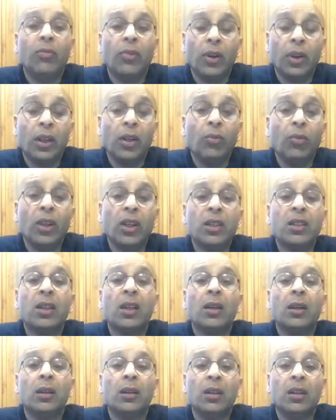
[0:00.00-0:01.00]
forgiveness
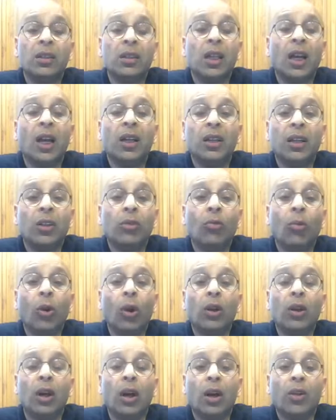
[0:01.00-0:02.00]
does not
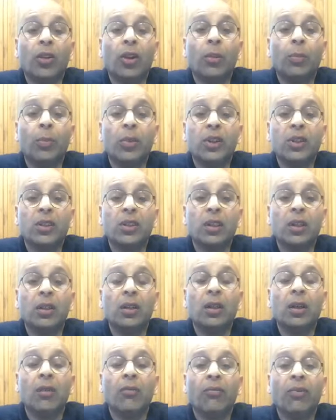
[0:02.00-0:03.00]
involve other person